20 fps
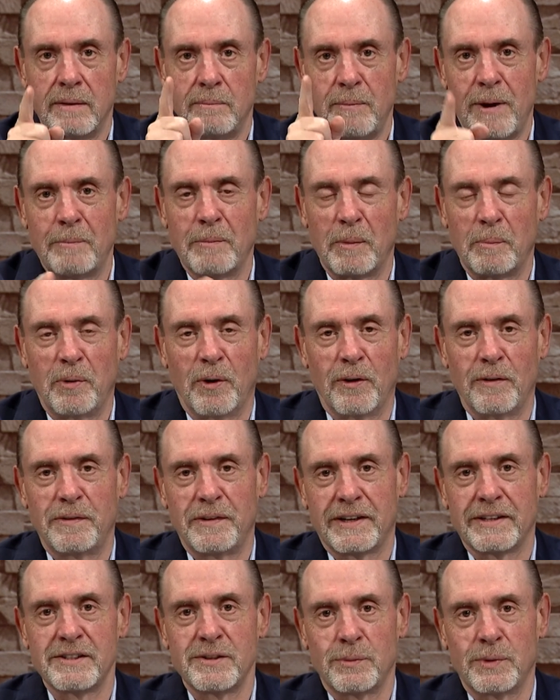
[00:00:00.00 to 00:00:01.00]
Member
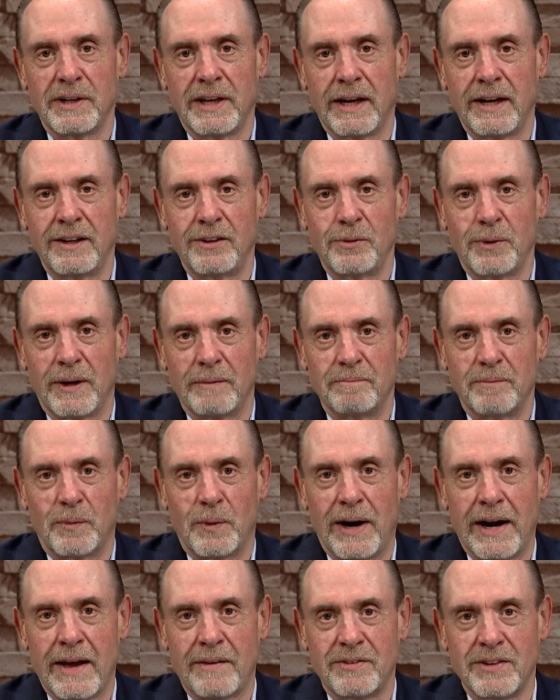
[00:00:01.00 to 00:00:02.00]
profiles, and we'll get into it
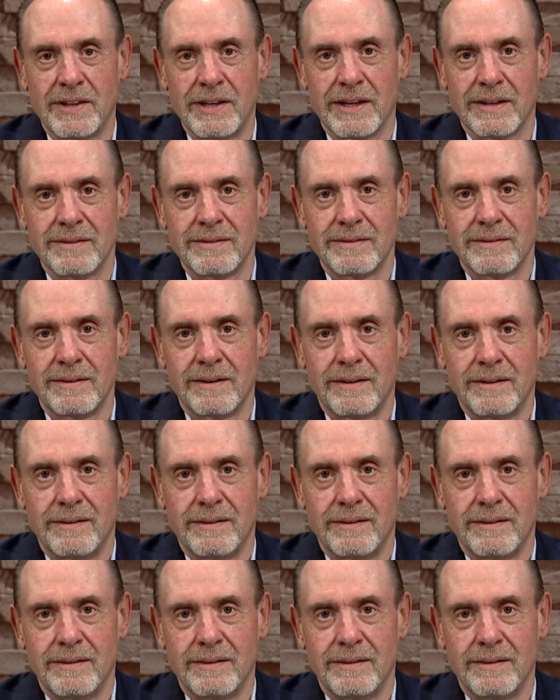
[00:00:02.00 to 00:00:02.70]
right after this.